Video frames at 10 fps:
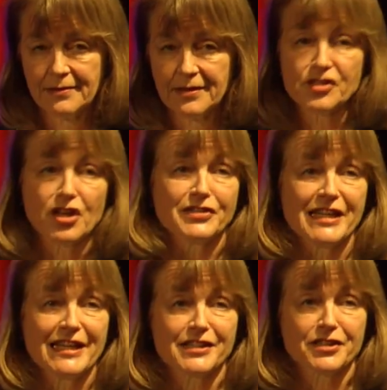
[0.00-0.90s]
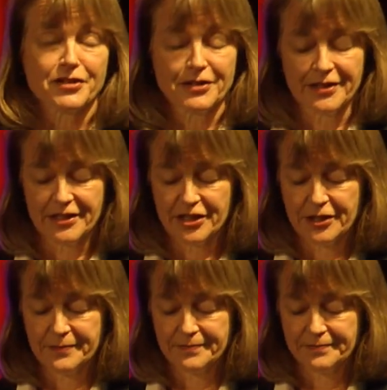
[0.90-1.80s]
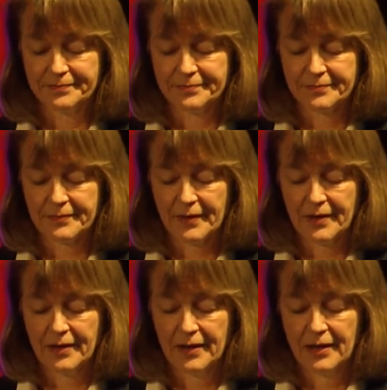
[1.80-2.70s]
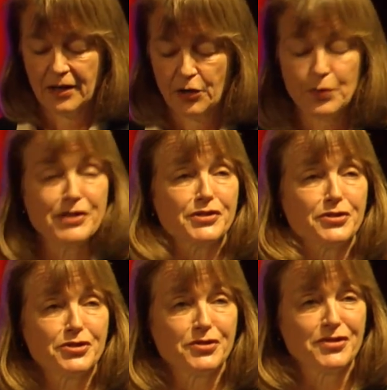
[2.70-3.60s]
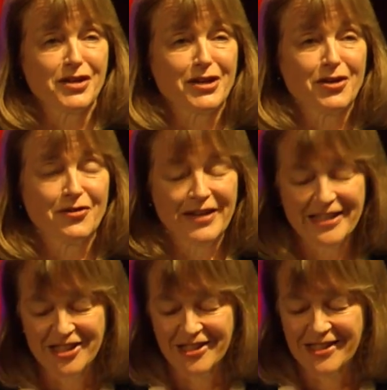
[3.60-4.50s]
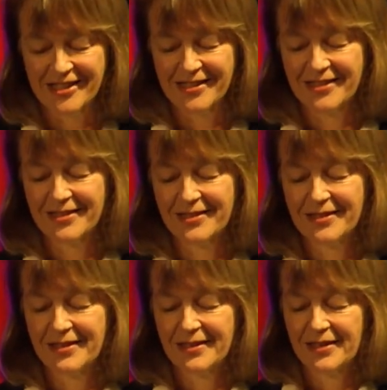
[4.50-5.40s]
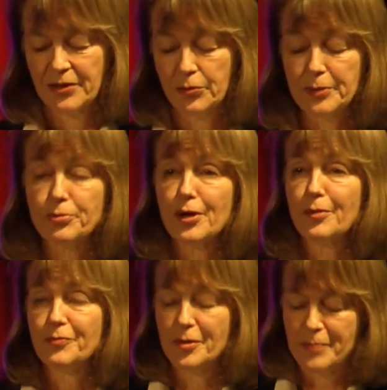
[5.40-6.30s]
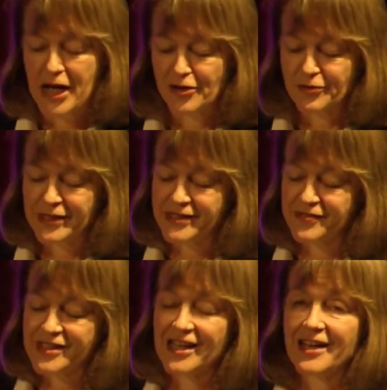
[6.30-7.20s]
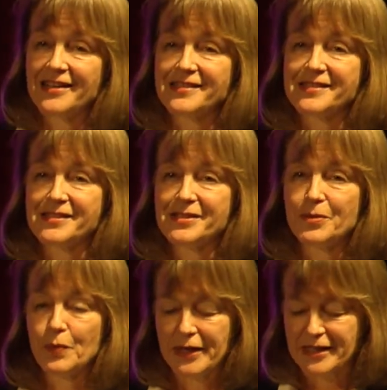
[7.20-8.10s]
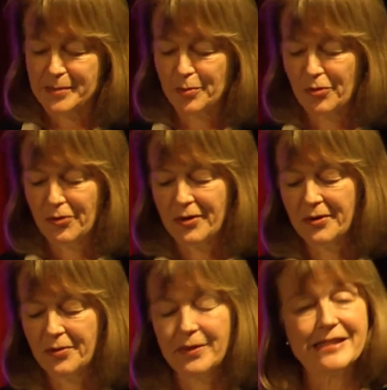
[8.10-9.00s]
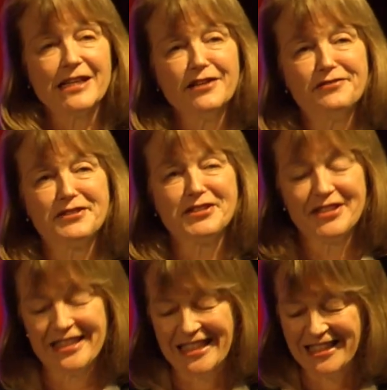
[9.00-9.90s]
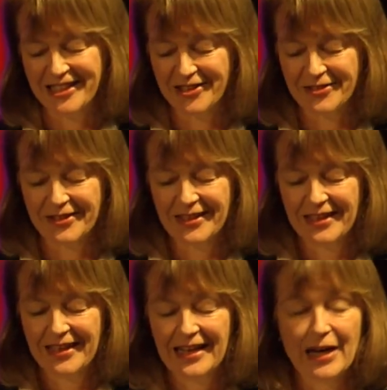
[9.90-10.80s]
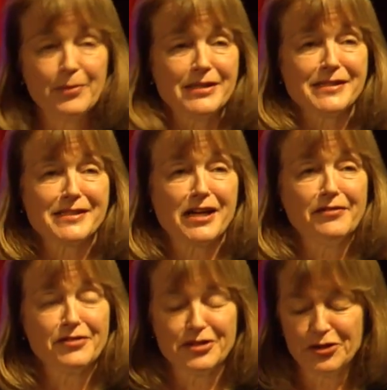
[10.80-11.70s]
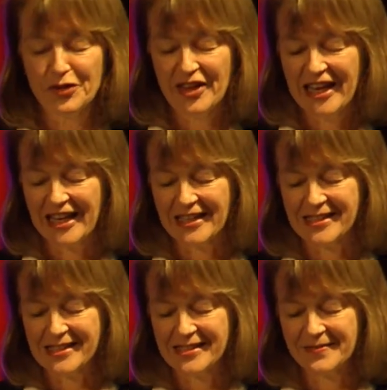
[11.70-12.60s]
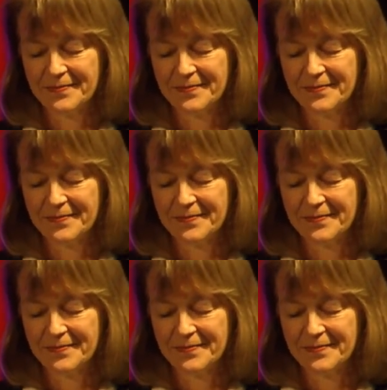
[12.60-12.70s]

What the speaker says: This all takes courage. Researchers are courageous. We probe the boundaries of science, we explore, we delve into the unknown, and we discover new things.